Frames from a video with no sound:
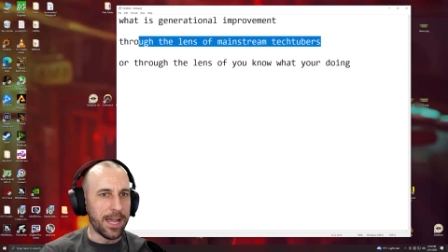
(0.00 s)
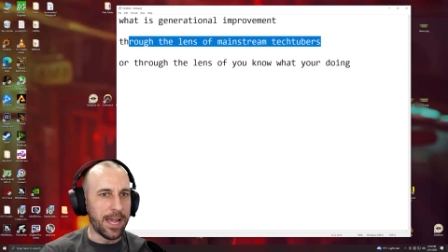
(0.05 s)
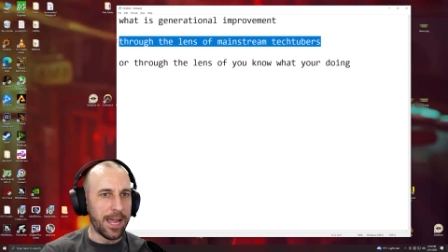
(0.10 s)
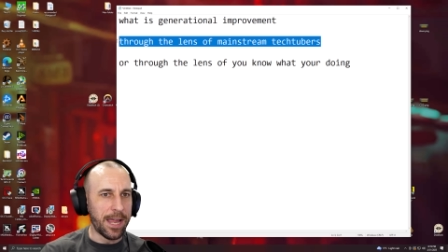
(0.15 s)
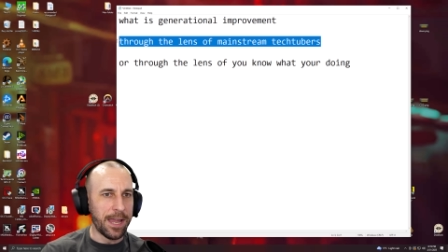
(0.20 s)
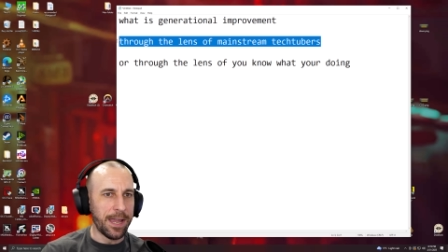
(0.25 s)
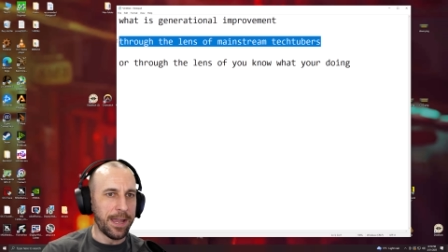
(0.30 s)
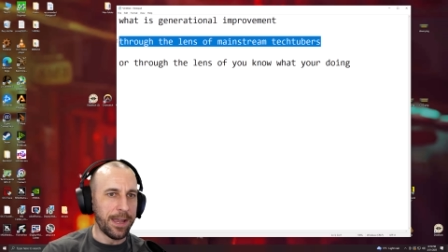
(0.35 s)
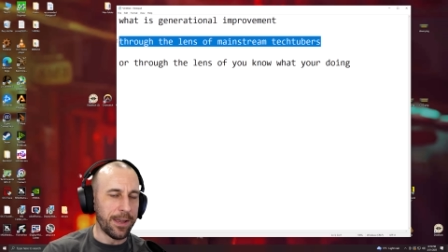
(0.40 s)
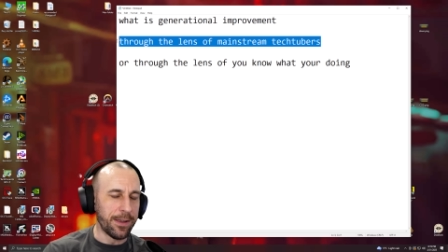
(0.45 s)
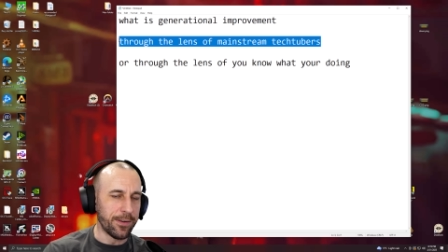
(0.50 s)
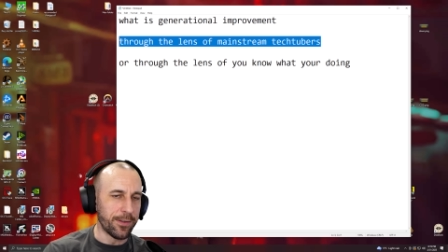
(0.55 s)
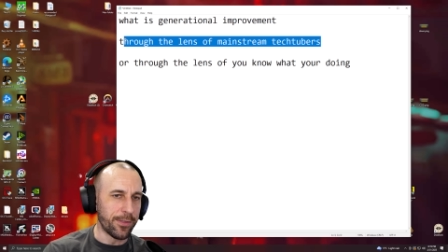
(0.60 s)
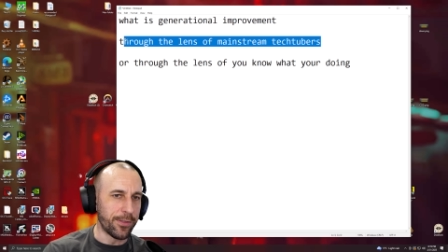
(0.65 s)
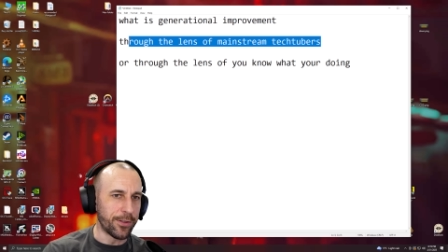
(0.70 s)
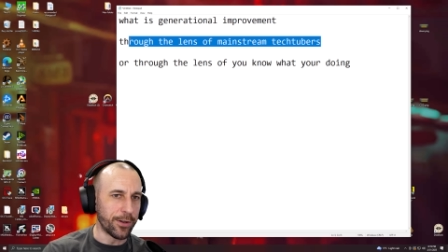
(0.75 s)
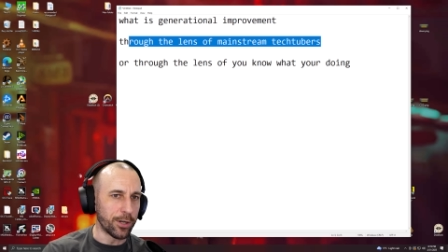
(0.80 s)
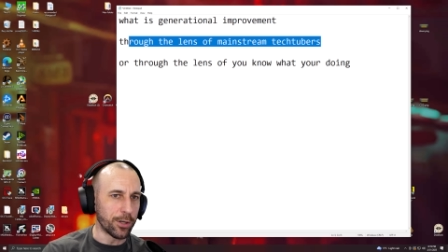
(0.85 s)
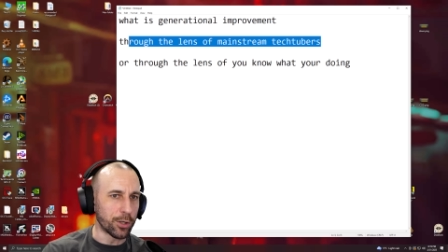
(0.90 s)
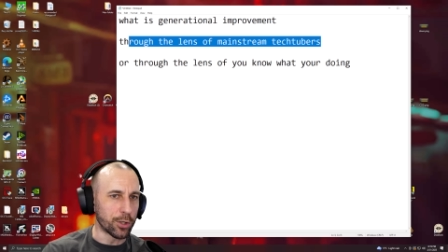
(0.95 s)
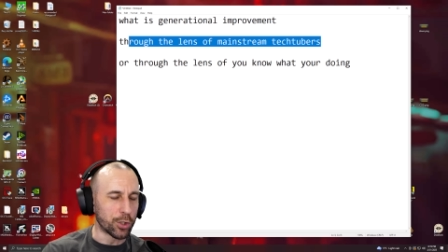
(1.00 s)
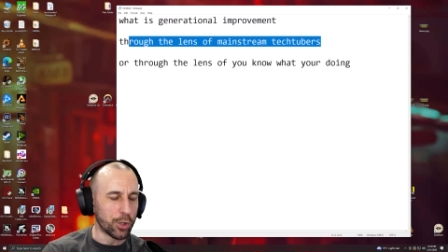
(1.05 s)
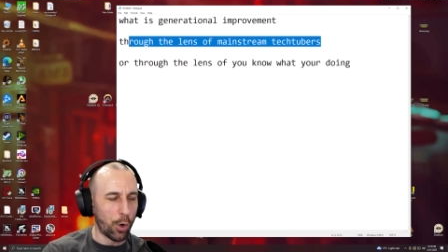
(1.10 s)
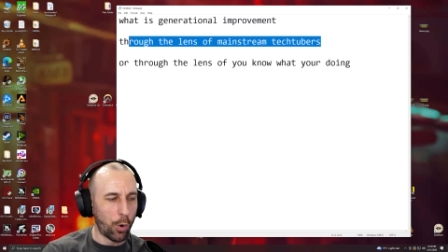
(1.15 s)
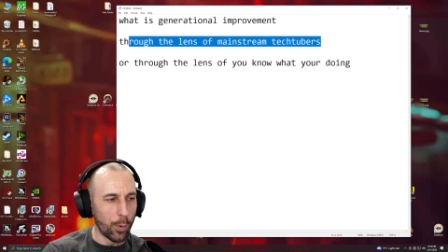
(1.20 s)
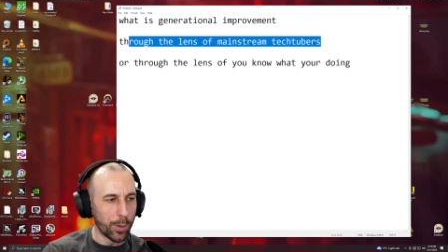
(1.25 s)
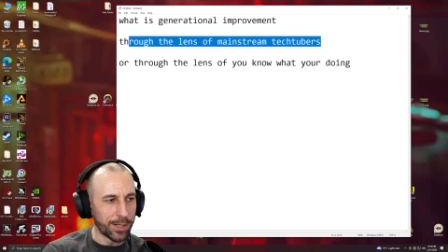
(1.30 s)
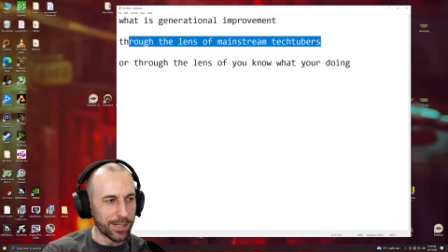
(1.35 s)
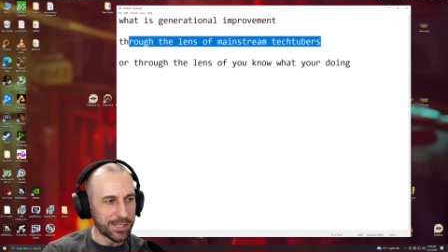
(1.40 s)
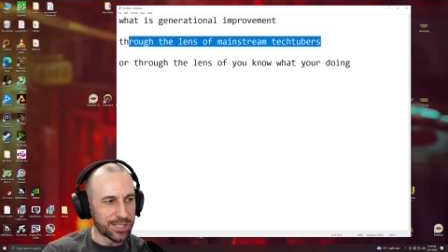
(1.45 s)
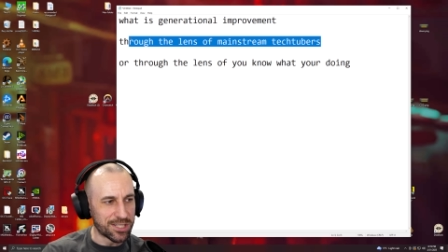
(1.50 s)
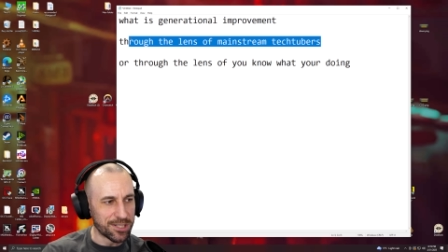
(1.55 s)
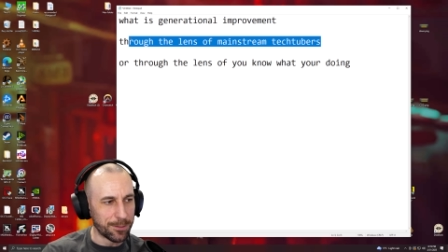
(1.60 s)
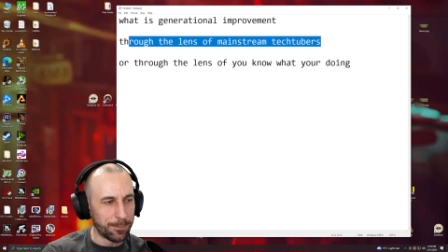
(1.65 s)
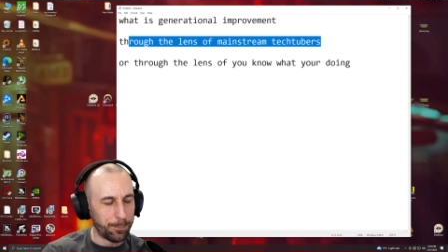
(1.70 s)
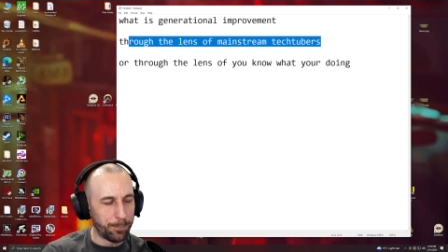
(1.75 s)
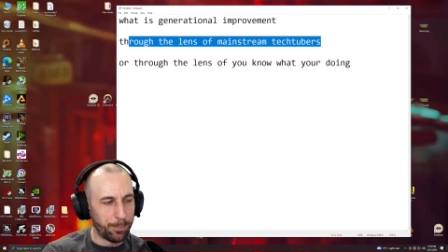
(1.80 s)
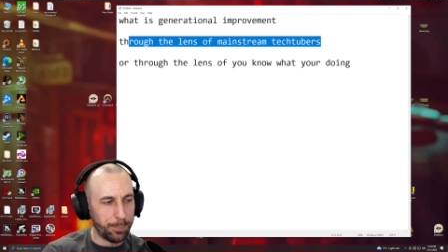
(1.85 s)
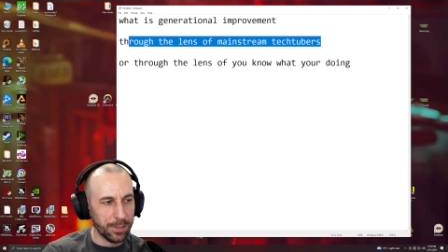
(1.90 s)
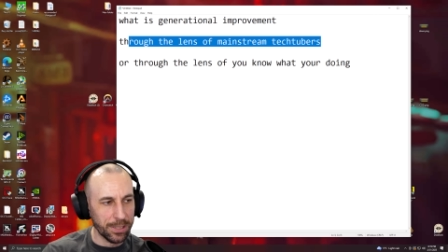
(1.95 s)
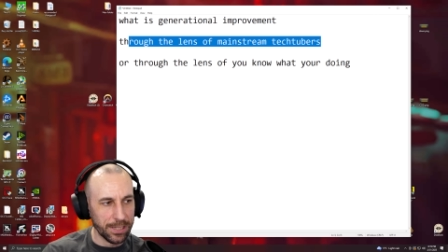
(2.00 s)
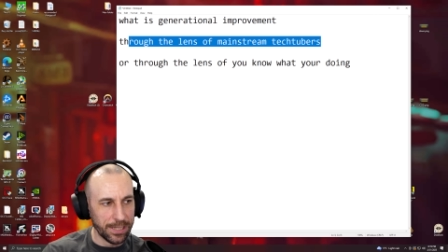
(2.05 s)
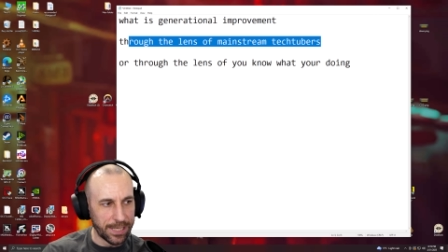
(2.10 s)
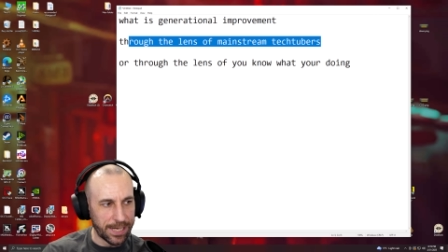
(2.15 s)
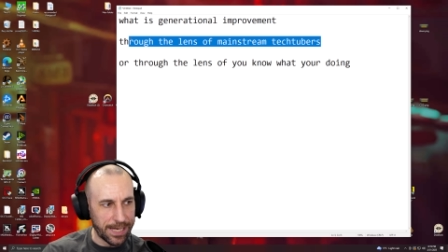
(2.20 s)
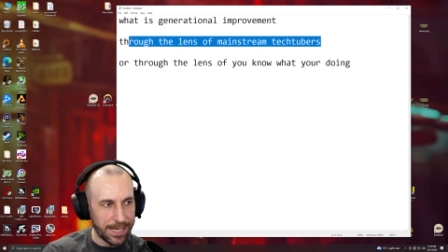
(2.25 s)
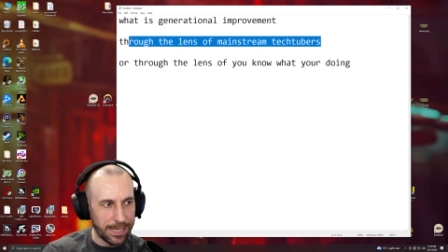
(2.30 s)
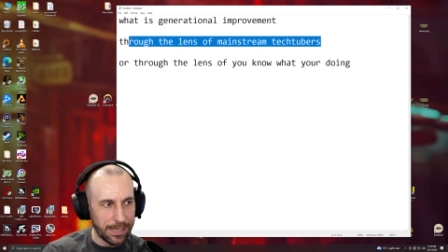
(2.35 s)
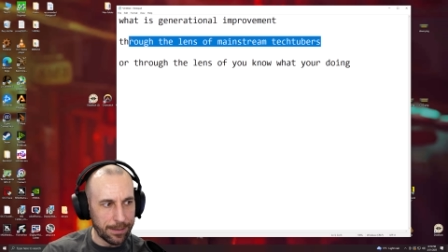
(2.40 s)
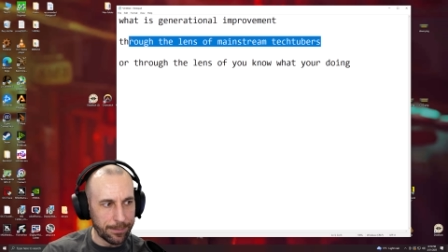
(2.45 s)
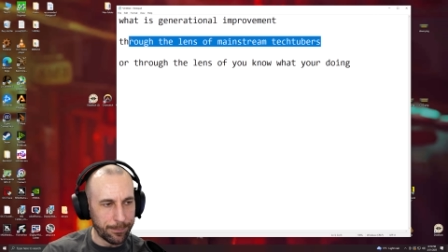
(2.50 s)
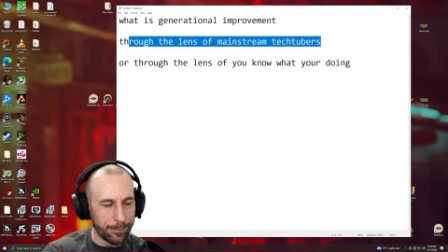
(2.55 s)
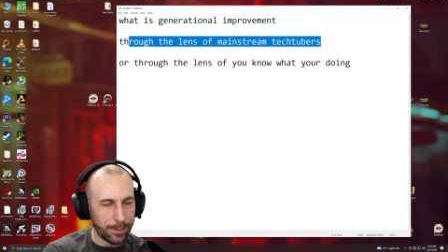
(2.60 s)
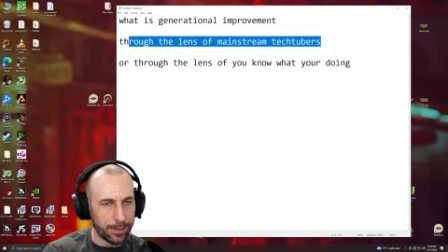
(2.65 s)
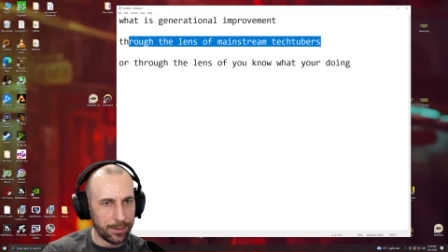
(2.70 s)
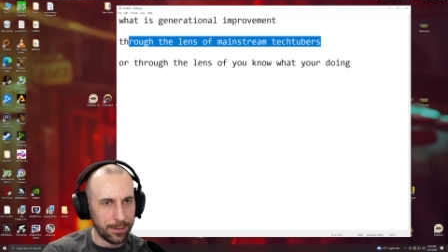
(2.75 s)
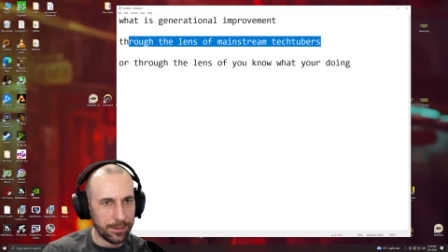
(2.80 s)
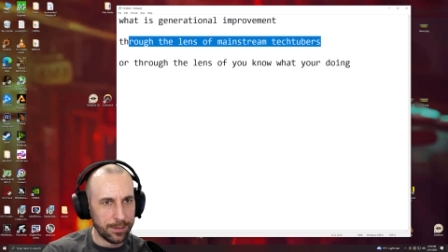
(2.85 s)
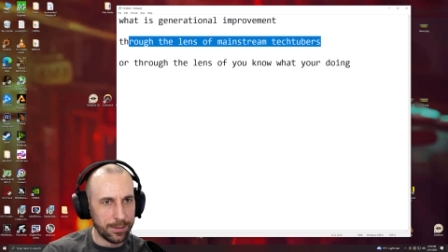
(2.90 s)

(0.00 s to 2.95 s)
And they're going to blame